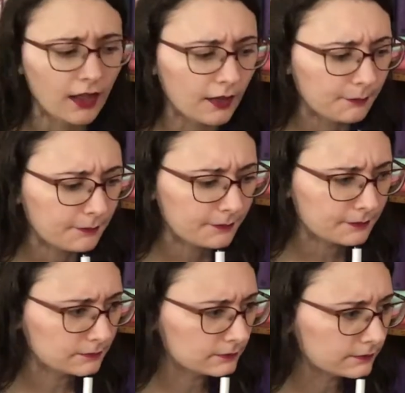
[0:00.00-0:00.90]

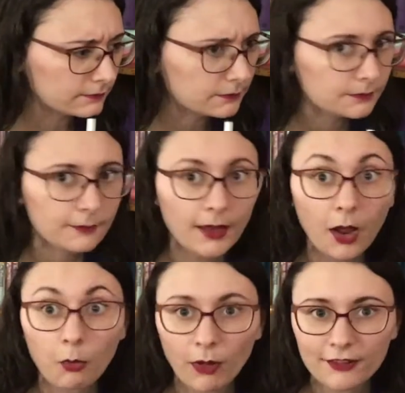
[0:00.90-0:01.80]
Hmm.
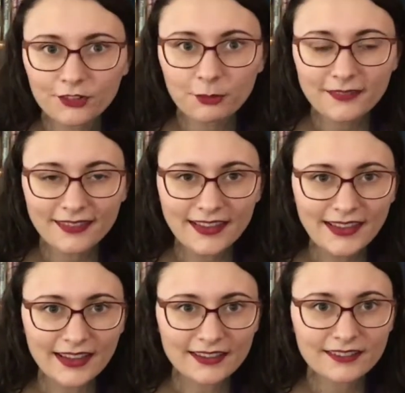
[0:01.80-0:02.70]
While she was
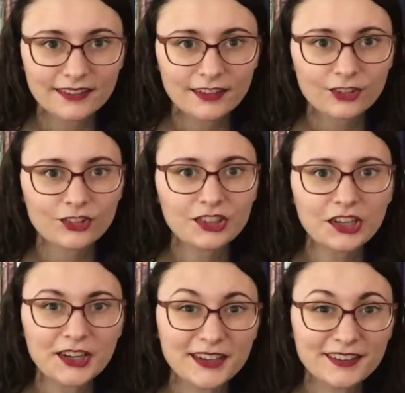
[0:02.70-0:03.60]
thinking, she
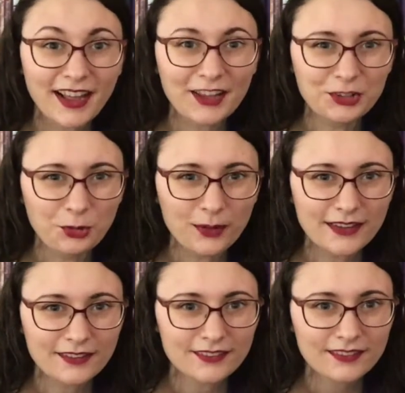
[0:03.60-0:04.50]
heard a
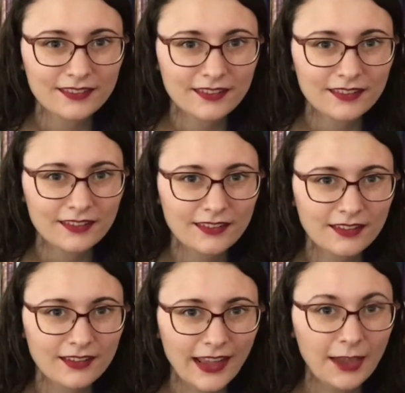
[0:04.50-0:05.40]
noise.
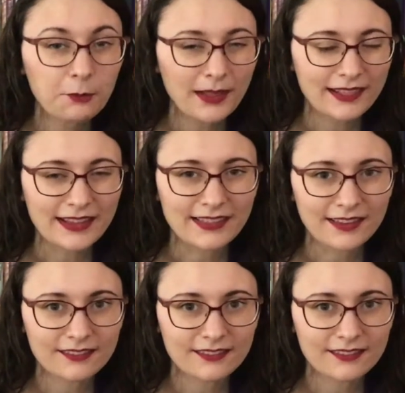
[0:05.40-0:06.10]
It went like this.